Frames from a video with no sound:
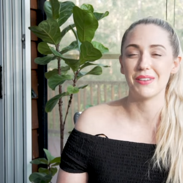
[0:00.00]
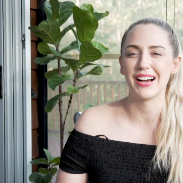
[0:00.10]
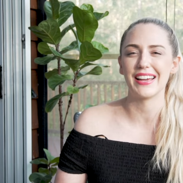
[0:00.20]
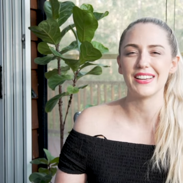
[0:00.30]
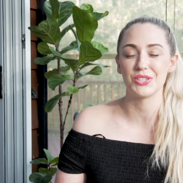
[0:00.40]

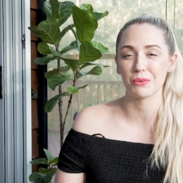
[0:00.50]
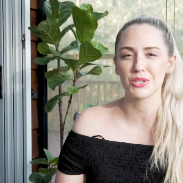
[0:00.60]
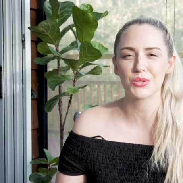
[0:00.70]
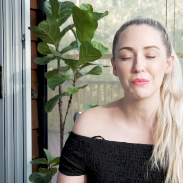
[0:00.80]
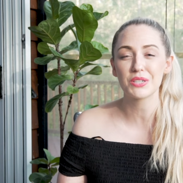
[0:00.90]
my job
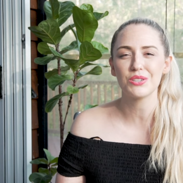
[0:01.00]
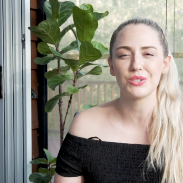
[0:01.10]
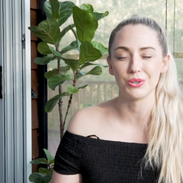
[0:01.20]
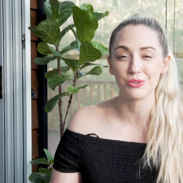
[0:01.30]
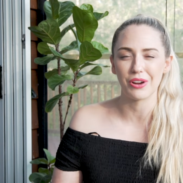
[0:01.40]
description
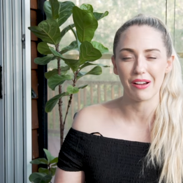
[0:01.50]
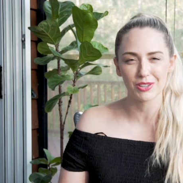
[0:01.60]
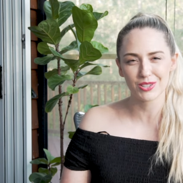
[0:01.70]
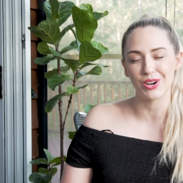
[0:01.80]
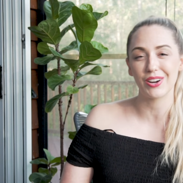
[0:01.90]
to
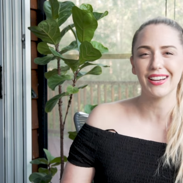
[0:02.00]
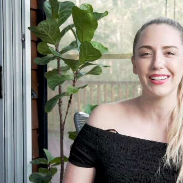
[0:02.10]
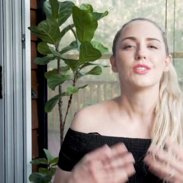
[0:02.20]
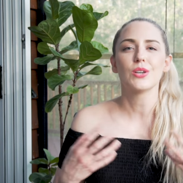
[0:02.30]
travel dogger.